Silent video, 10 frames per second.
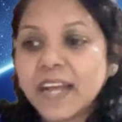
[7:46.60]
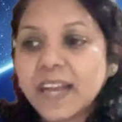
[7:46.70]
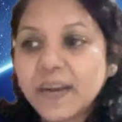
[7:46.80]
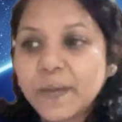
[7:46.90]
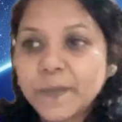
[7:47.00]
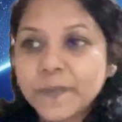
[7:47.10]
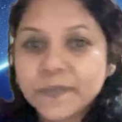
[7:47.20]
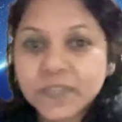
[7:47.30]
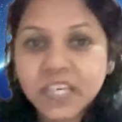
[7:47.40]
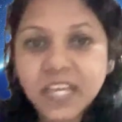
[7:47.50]
Um,
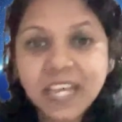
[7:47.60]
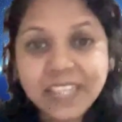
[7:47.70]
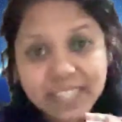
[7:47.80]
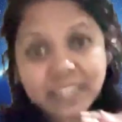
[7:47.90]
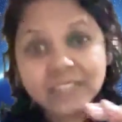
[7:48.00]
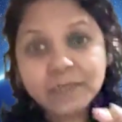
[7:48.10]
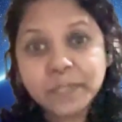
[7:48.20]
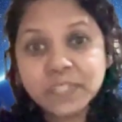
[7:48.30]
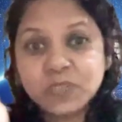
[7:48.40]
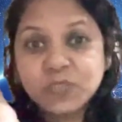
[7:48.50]
and then there's a
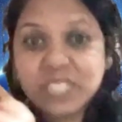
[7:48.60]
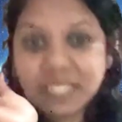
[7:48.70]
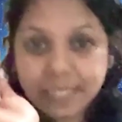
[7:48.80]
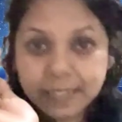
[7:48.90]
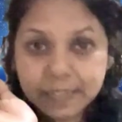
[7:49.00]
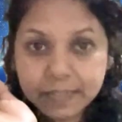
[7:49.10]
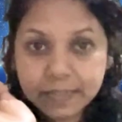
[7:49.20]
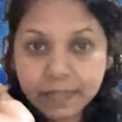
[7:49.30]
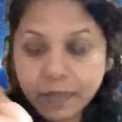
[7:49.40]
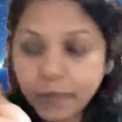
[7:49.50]
person who's sitting,
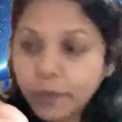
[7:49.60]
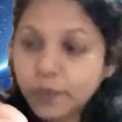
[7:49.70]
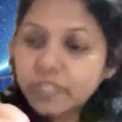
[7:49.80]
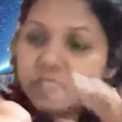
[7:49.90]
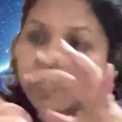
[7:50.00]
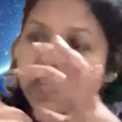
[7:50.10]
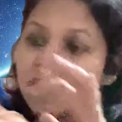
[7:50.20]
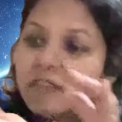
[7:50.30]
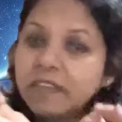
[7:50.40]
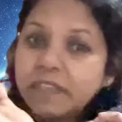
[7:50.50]
who is
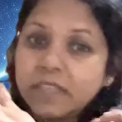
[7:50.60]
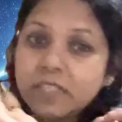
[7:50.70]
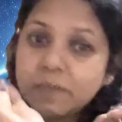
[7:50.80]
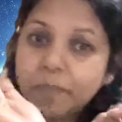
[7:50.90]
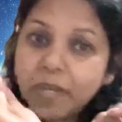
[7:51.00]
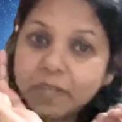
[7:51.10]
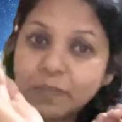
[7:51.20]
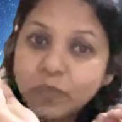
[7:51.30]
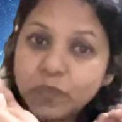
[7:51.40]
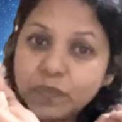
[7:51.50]
this part
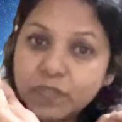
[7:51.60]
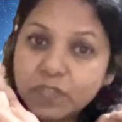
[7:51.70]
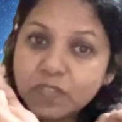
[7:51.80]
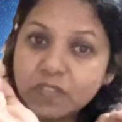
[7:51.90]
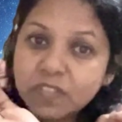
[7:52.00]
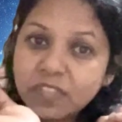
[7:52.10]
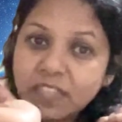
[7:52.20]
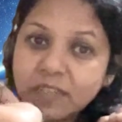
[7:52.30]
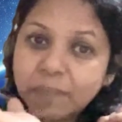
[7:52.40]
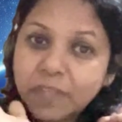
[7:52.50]
moves,
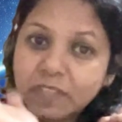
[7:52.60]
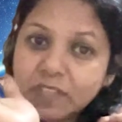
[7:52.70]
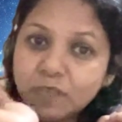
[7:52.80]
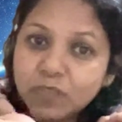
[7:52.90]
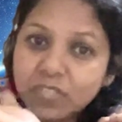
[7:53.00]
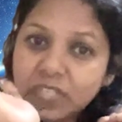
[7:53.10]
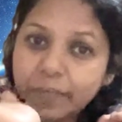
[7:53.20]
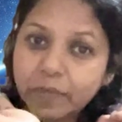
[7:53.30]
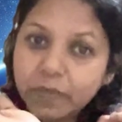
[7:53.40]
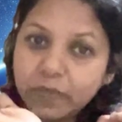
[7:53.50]
this part is more
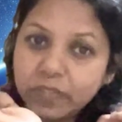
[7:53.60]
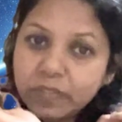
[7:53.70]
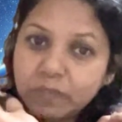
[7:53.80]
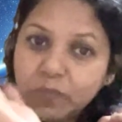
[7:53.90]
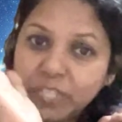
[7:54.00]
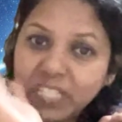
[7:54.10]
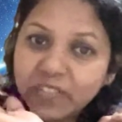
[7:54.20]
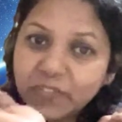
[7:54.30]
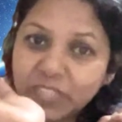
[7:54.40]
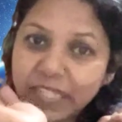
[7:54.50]
stable, moving
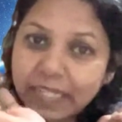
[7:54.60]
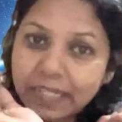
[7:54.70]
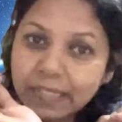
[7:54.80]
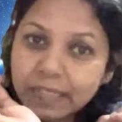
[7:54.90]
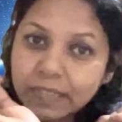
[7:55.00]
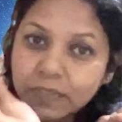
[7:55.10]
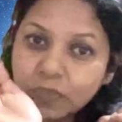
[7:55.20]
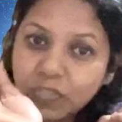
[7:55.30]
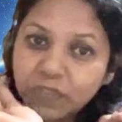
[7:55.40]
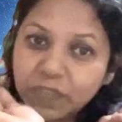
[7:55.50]
differently.
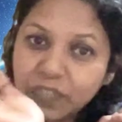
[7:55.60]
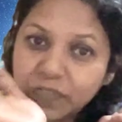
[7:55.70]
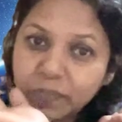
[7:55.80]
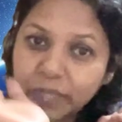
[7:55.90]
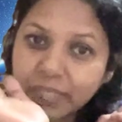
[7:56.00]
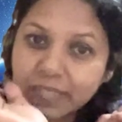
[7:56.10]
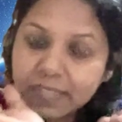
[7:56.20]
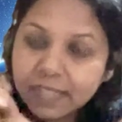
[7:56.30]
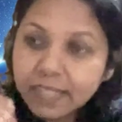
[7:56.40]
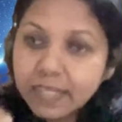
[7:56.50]
So different
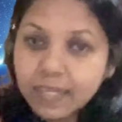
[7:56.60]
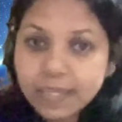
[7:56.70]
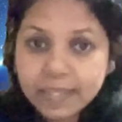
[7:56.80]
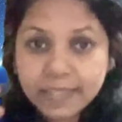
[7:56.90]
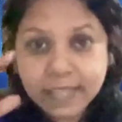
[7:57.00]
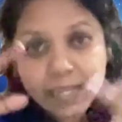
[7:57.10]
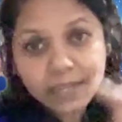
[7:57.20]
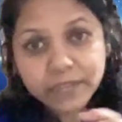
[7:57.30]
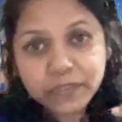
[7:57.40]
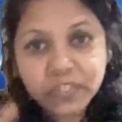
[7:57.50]
ways. That'll
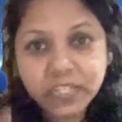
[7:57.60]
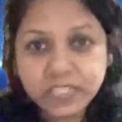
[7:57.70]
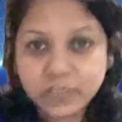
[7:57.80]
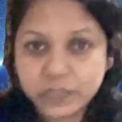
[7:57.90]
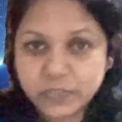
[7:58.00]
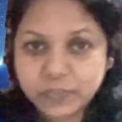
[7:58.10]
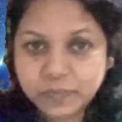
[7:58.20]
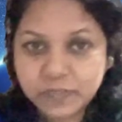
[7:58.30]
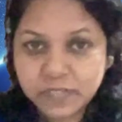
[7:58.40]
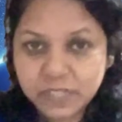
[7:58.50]
have different kinds of
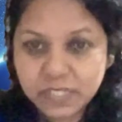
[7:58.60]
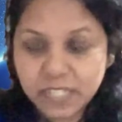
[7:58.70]
rhythms.